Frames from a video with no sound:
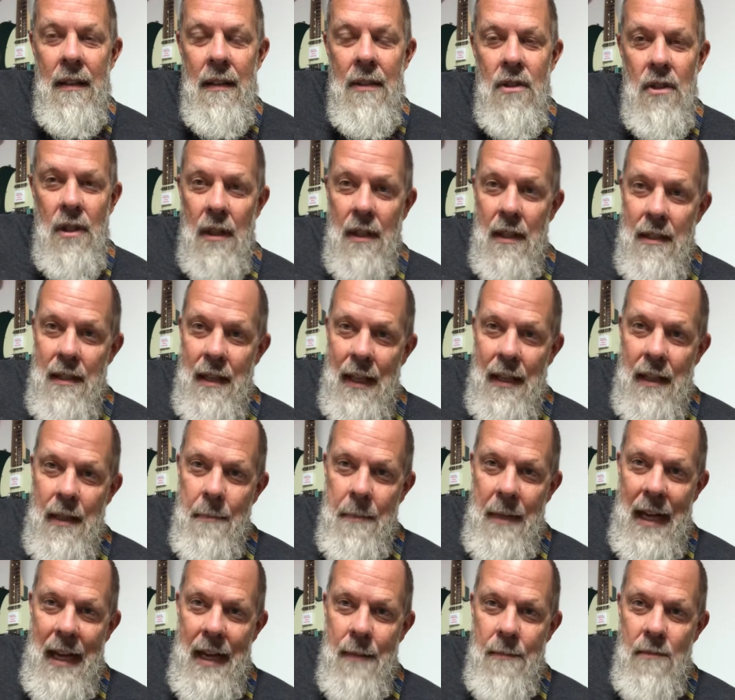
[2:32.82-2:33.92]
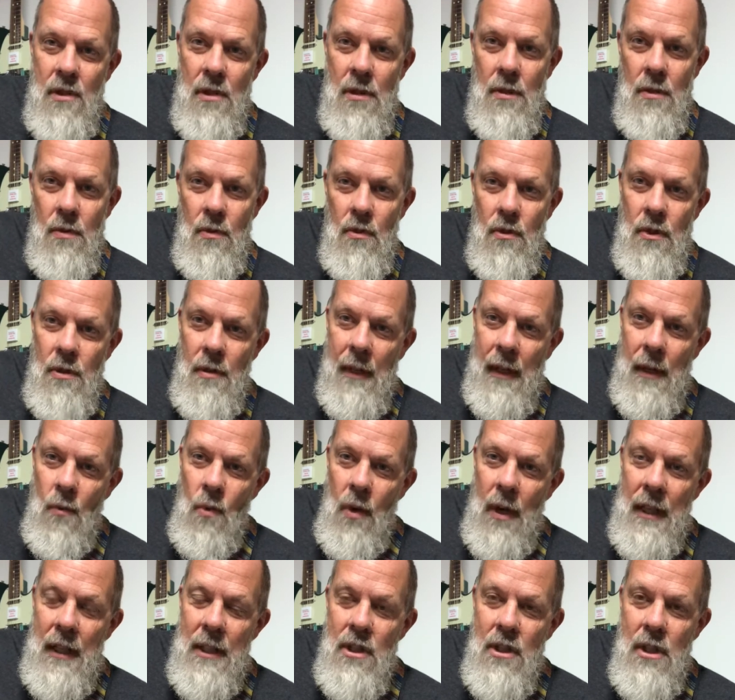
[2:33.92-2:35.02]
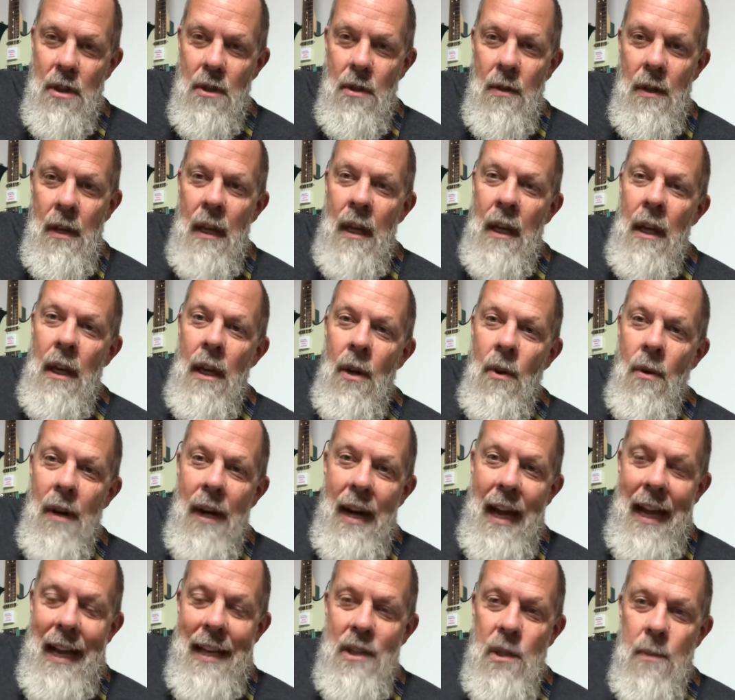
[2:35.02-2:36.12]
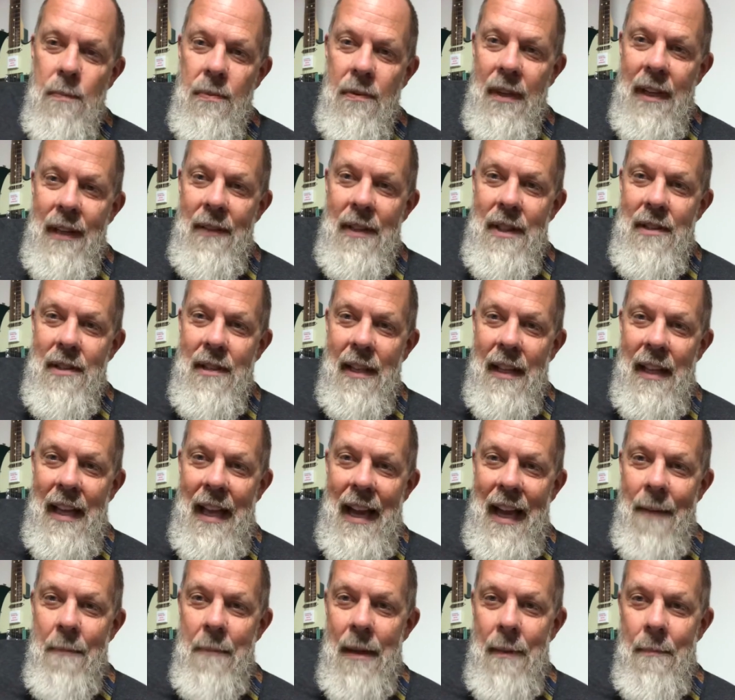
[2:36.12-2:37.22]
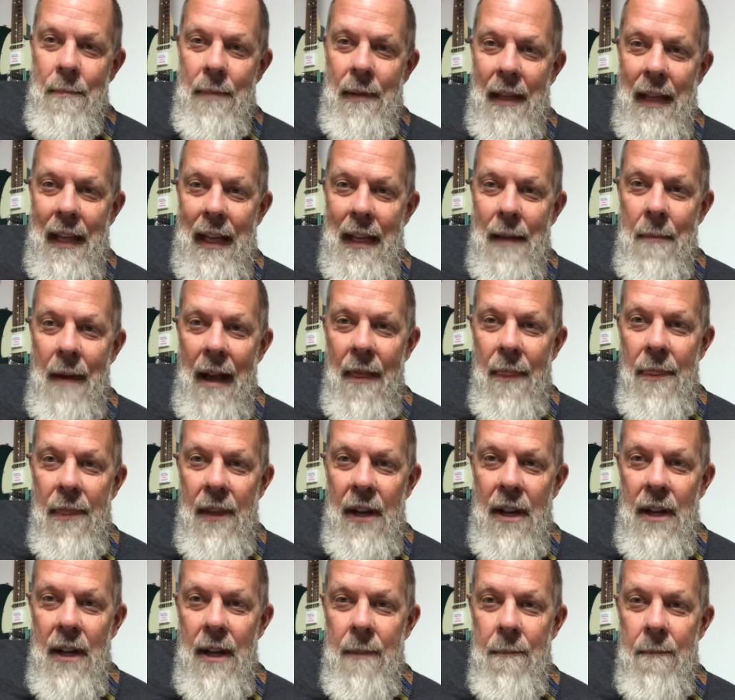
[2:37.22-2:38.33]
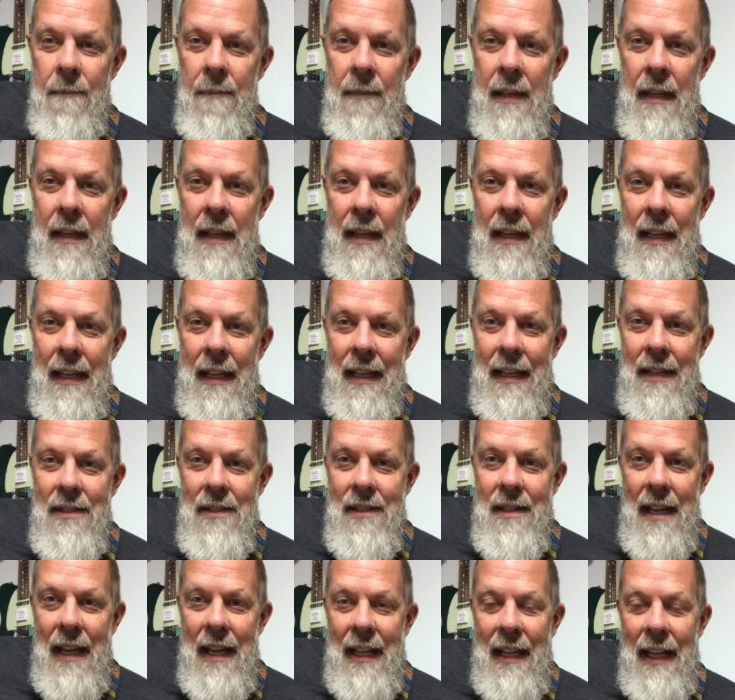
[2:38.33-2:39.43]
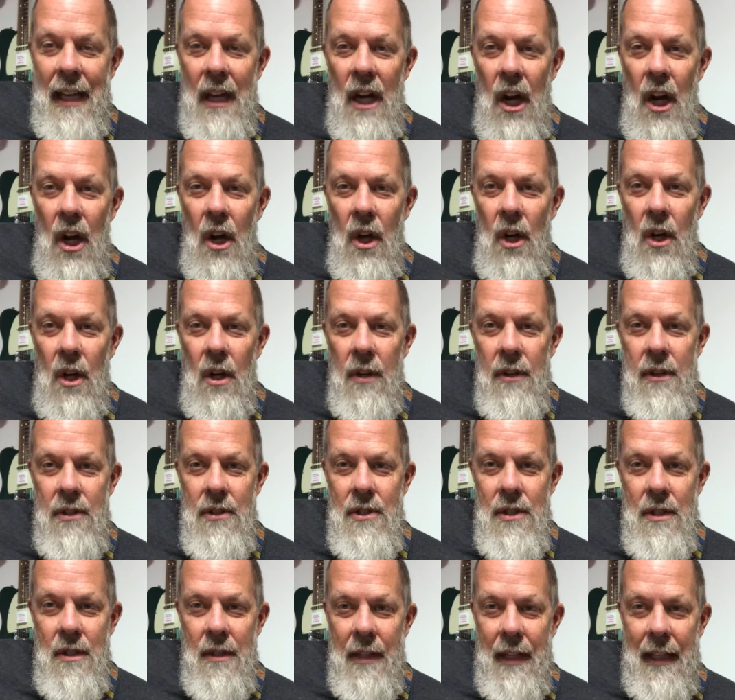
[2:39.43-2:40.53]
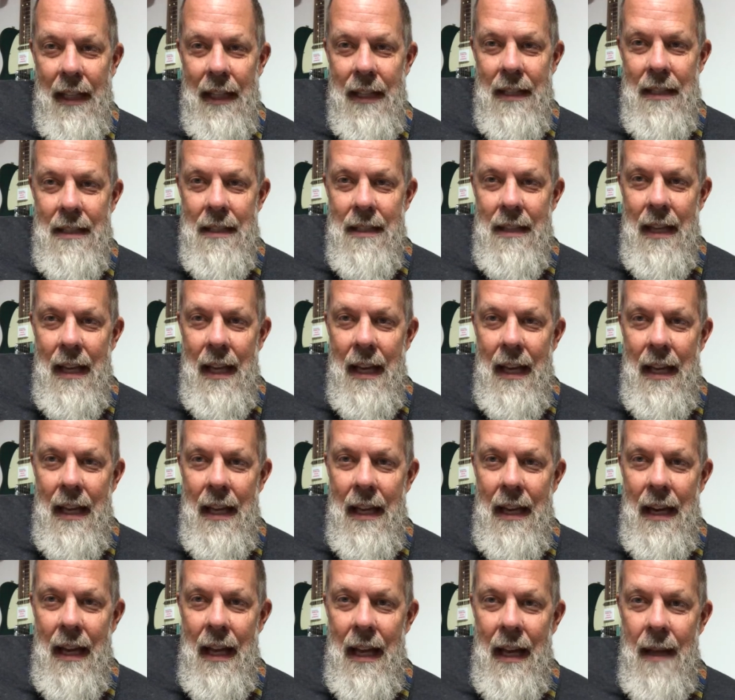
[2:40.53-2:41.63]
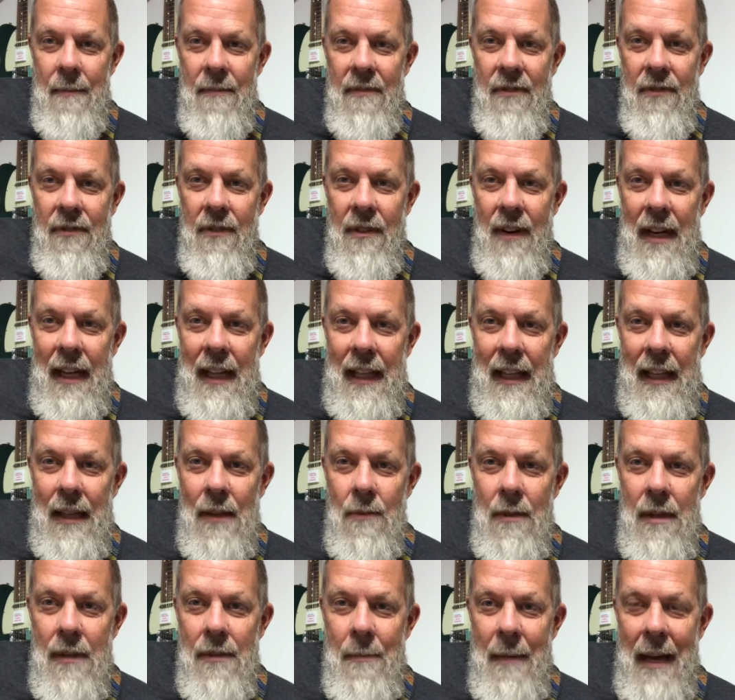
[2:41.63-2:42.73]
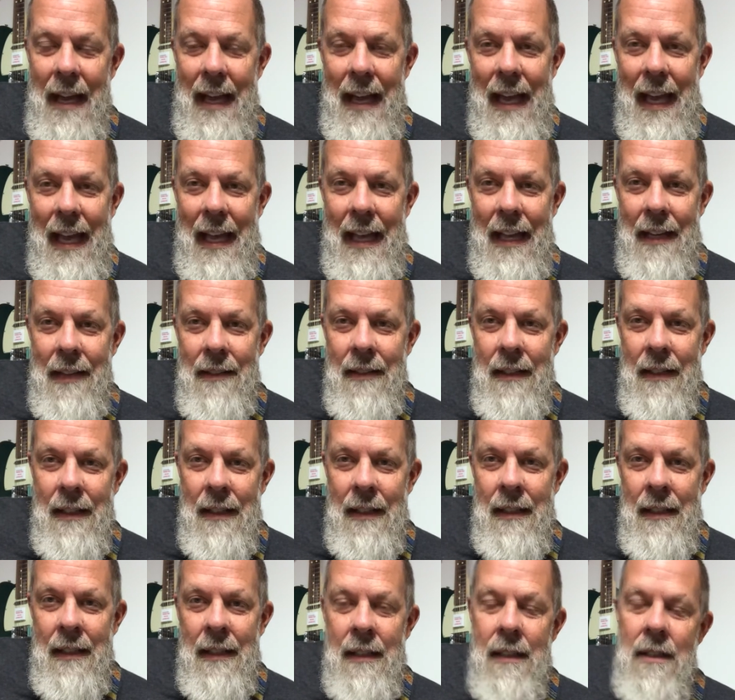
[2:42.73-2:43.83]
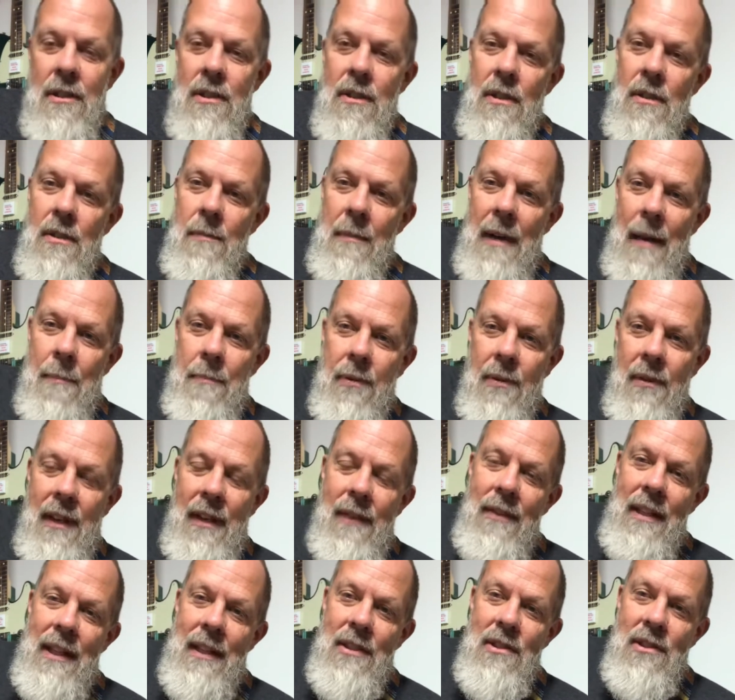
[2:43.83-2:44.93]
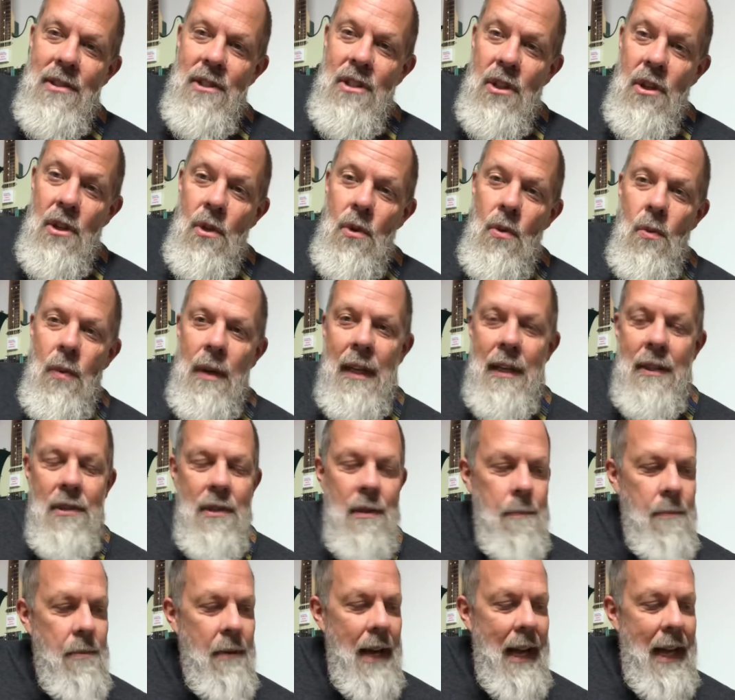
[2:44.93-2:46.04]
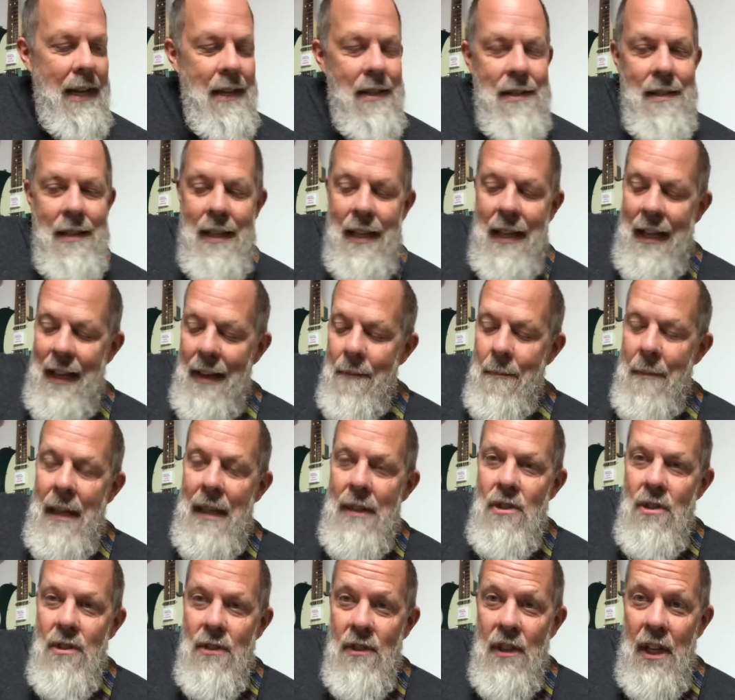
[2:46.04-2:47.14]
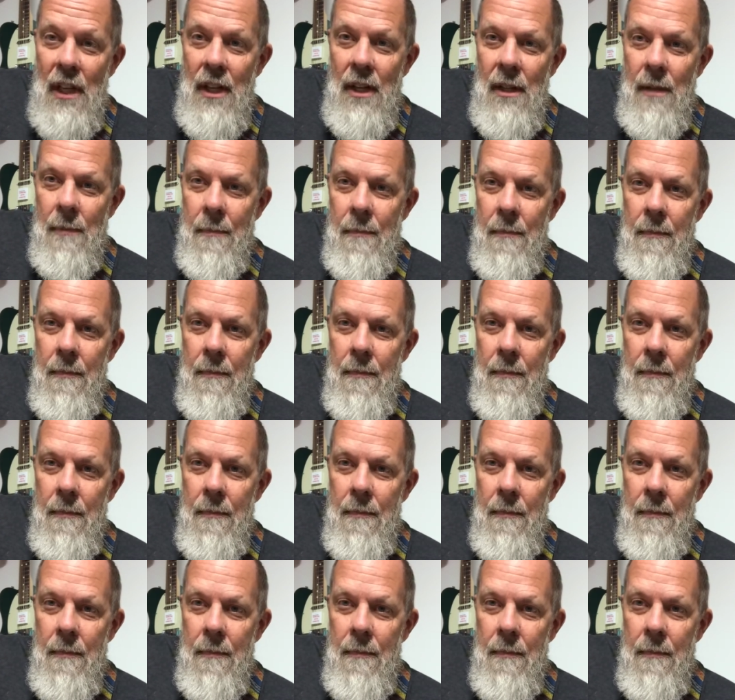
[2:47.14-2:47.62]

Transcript: going to take the bottom two, string 1 and 2, whereas previously I've been playing, my thumb is taking all the strings and I'm frailing with my hand. So my previous 2 weeks of practicing have been thumb.